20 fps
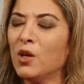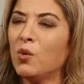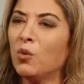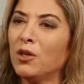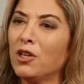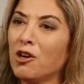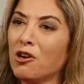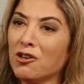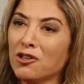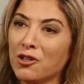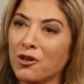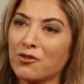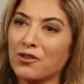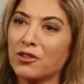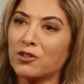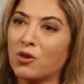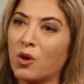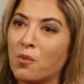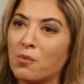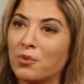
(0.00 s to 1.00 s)
We all know
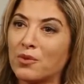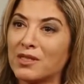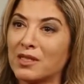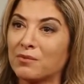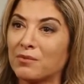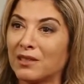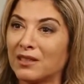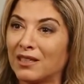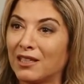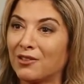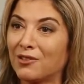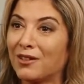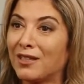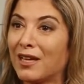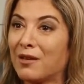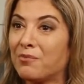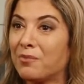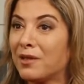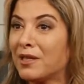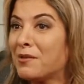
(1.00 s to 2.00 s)
that composite material
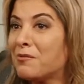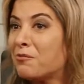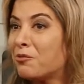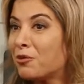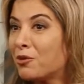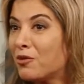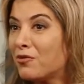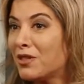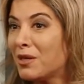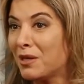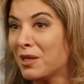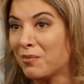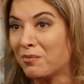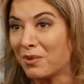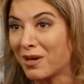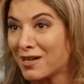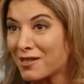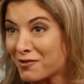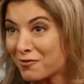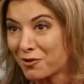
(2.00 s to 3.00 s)
have been improved in the
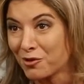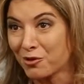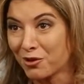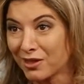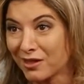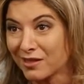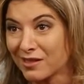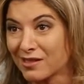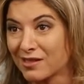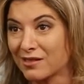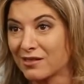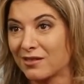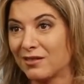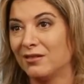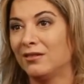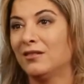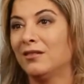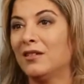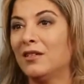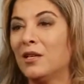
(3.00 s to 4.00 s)
past few years,
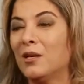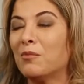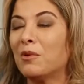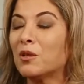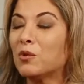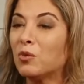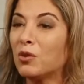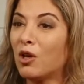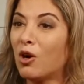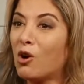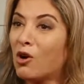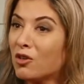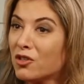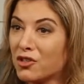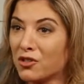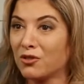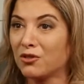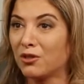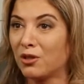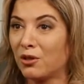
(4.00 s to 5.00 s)
but we
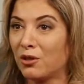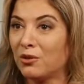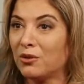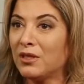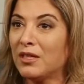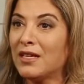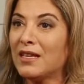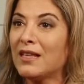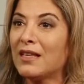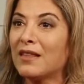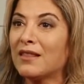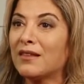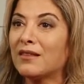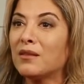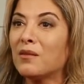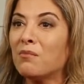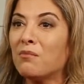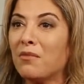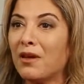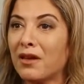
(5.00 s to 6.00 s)
also know that
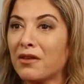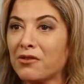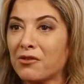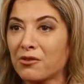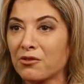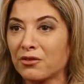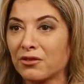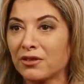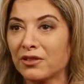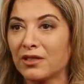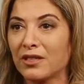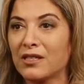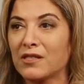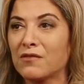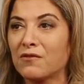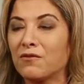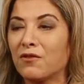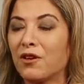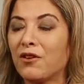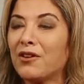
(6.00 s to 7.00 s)
the method
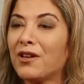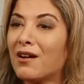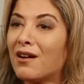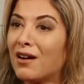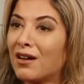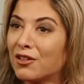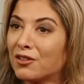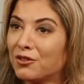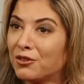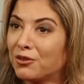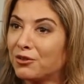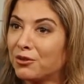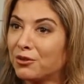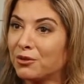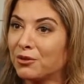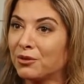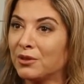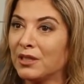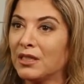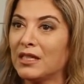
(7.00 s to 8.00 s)
is very hard to
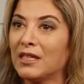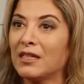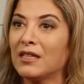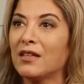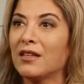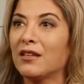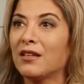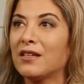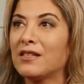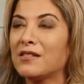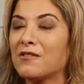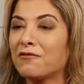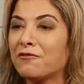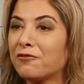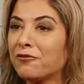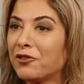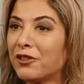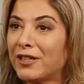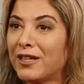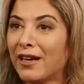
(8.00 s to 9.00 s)
do. It's a
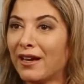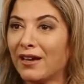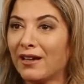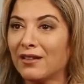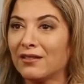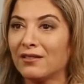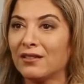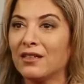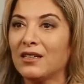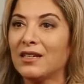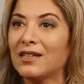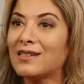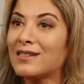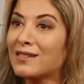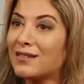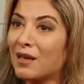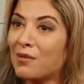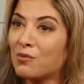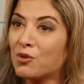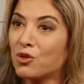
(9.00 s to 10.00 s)
freehand, it's
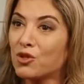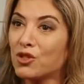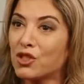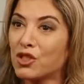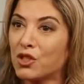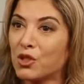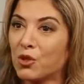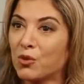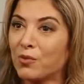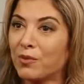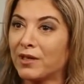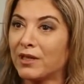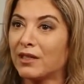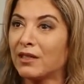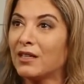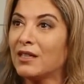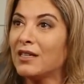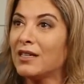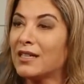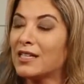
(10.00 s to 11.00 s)

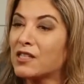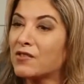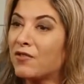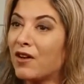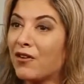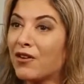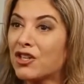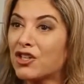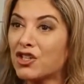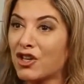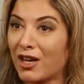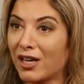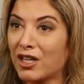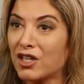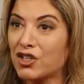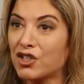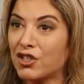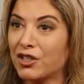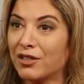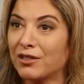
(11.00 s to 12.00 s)
time-consuming, it's very
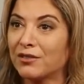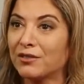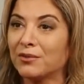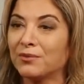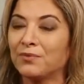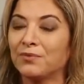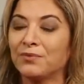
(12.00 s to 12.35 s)
challenging.